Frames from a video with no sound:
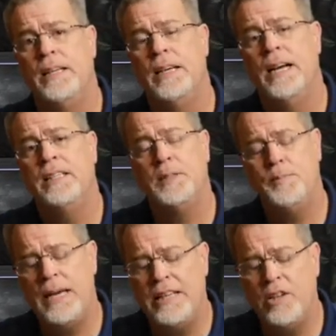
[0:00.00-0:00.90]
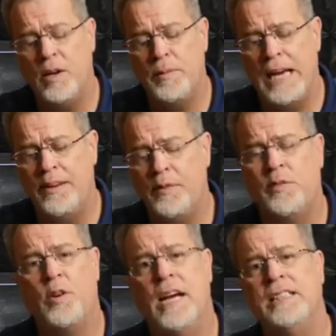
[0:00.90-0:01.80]
I just beg you on behalf of
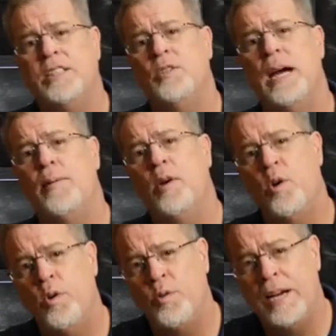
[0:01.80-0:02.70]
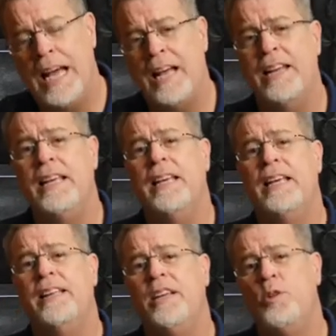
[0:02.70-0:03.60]
Christ to grab a hold of the reality
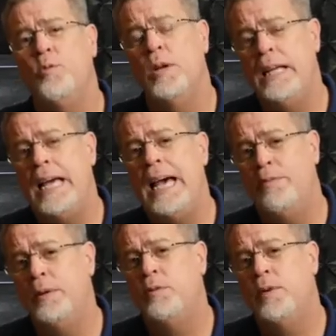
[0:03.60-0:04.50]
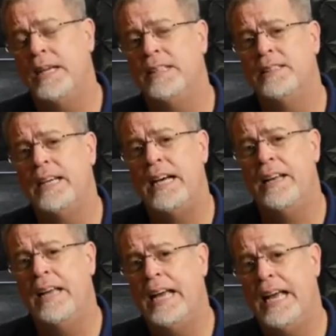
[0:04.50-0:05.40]
that you really have been
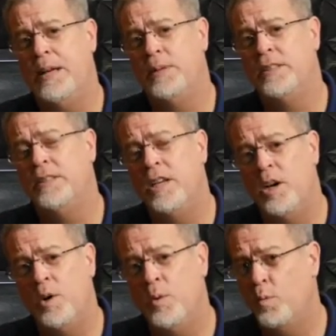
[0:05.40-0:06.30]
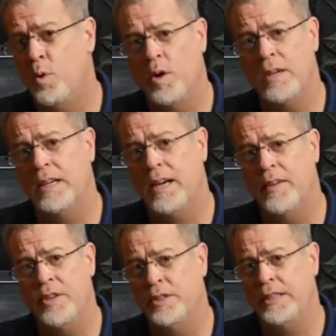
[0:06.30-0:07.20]
reconciled and it was no work
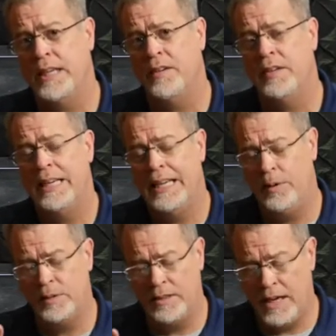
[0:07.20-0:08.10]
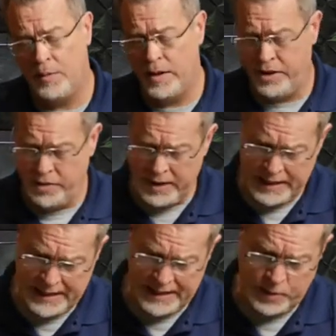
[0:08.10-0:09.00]
of yourself. It was not what you
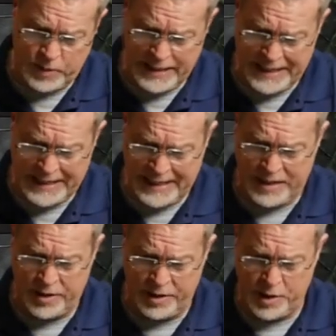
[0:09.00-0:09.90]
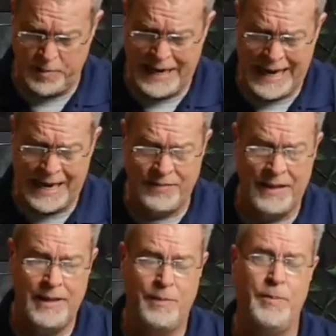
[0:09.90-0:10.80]
did, it's what He did on your behalf,
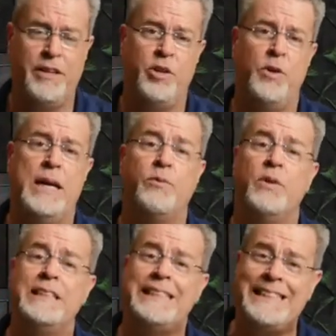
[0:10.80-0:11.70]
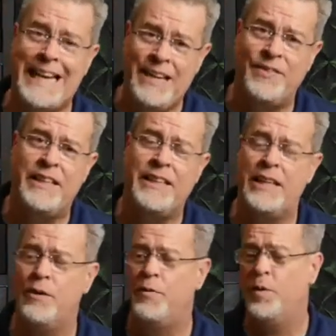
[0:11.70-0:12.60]
but you have received it.
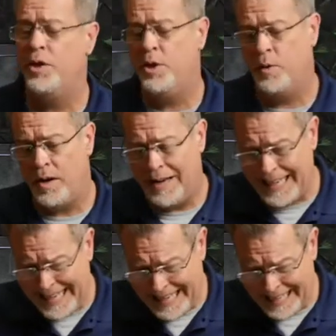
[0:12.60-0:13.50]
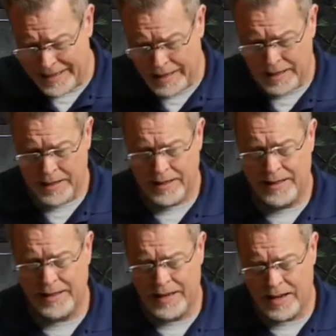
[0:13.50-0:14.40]
Therefore, you are in
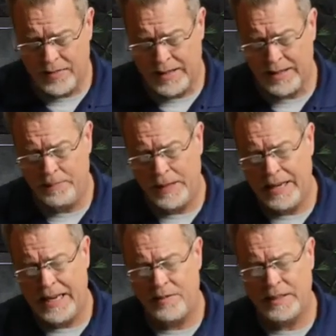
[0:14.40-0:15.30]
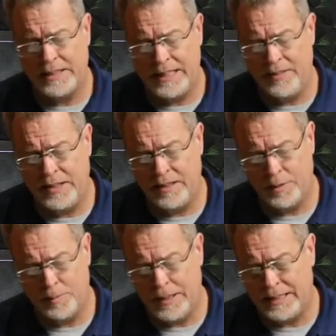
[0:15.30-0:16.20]
the covenant and receiving
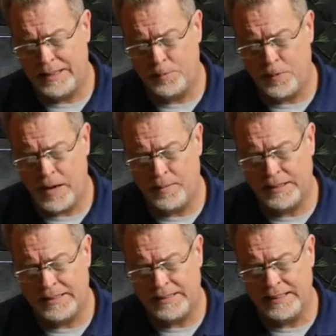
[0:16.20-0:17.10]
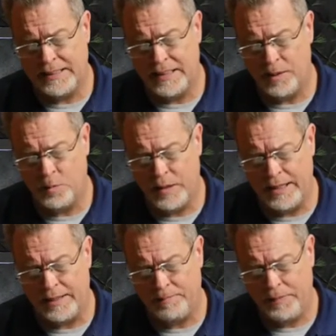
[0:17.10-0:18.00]
those blessed promises that come with
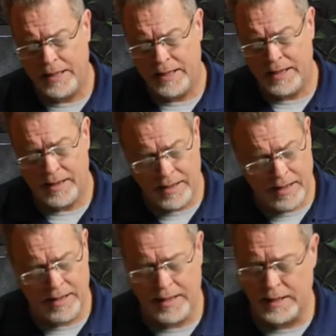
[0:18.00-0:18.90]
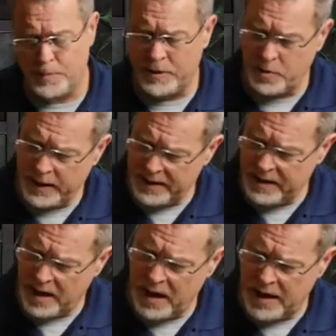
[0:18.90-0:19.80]
it. Again, it's between
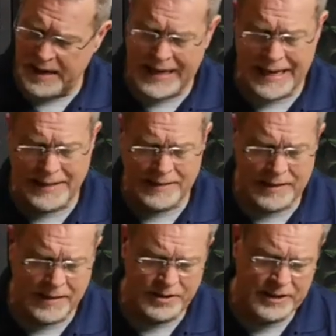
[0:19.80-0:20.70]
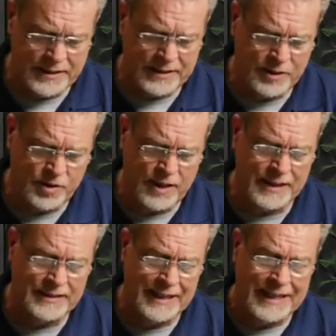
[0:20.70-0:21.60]
God and His Son, Jesus
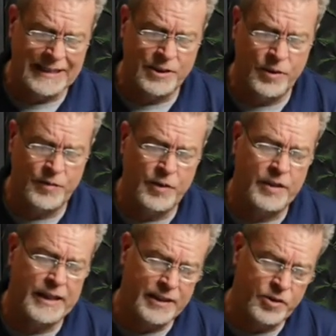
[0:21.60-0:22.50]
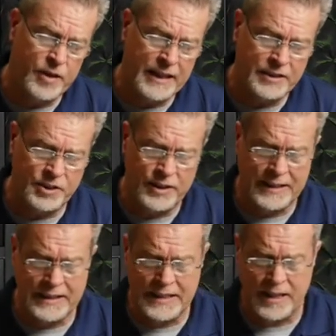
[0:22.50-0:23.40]
Christ. So if you're in Christ, you're
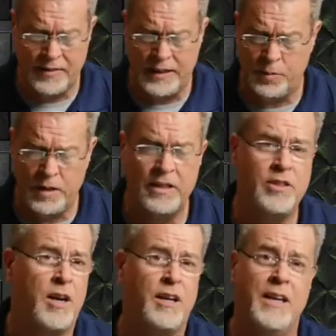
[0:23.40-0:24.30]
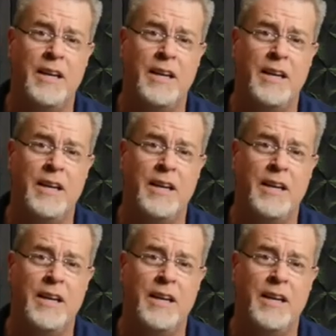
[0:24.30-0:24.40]
in the covenant. We're going to talk